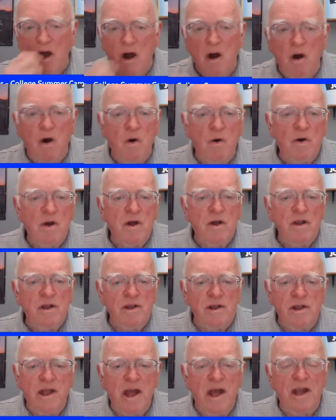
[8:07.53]
you go,
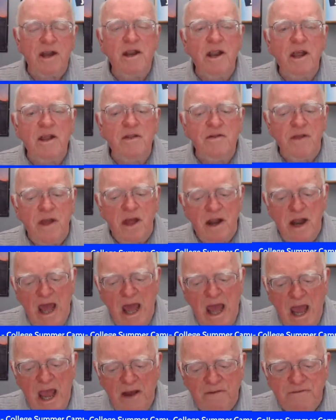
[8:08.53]
then
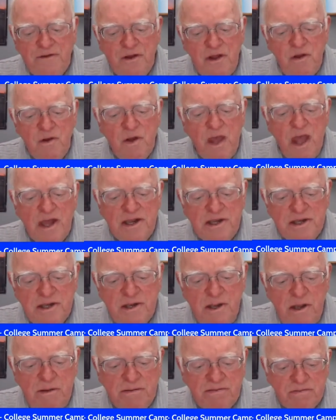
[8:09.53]
after you get
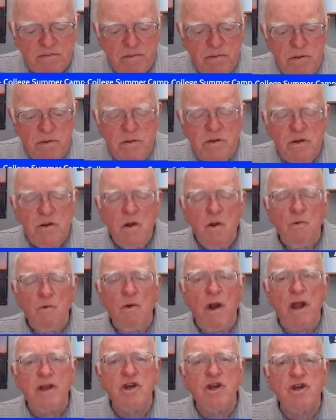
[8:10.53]

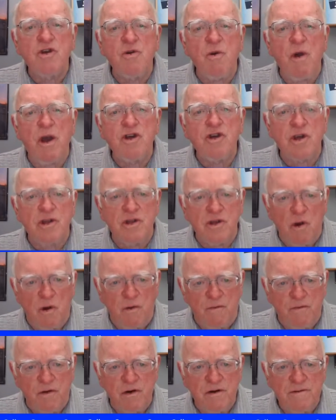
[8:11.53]
registrations
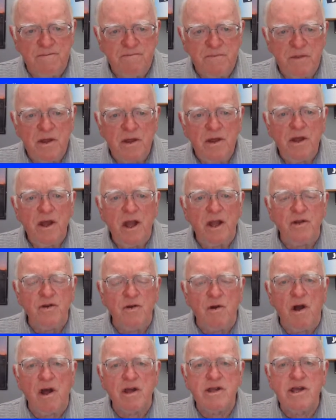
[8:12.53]
over and
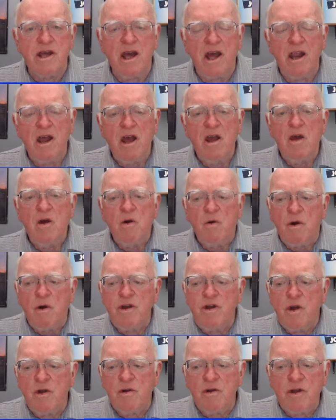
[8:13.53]
you're all set,
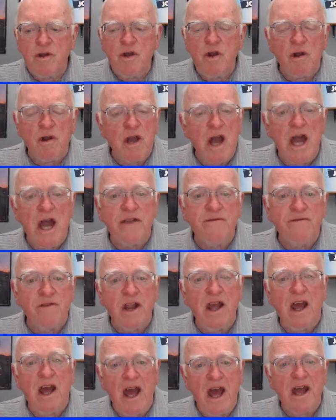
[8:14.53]
well, you're kind of
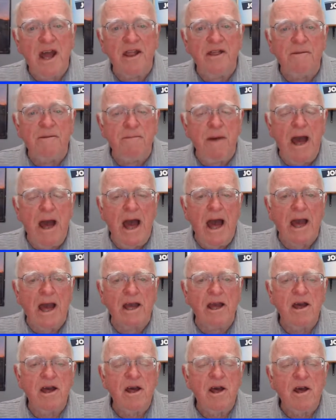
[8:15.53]
ahead of the
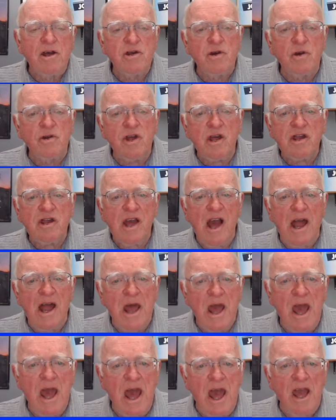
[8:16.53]
pack. So just
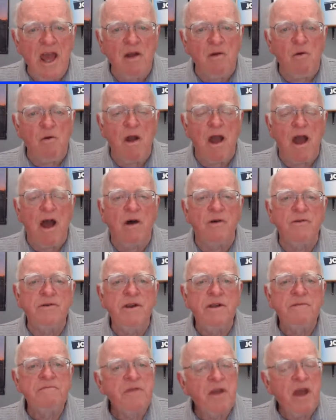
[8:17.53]
kind of hang
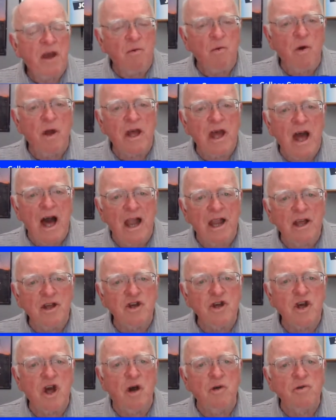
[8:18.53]
around. And when
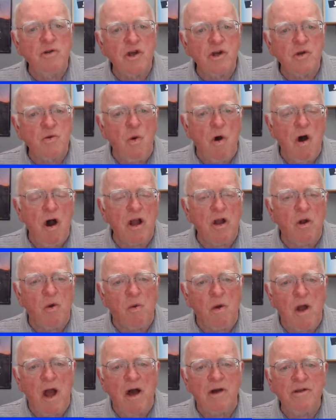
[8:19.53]
college coaches walk
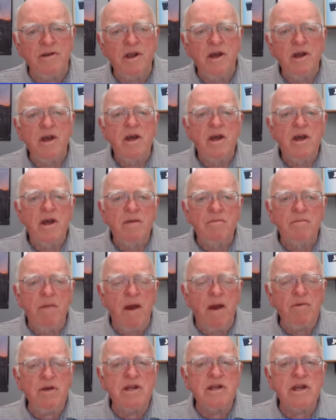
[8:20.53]
around,
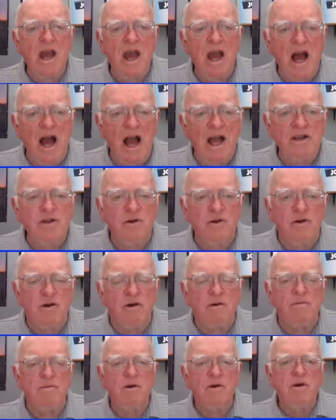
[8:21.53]
maybe say hi to
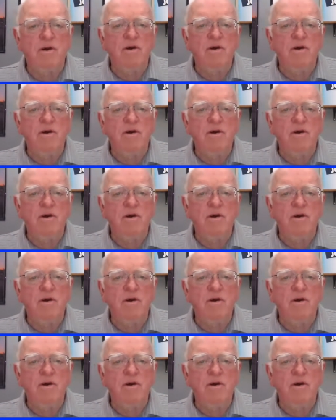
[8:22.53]
them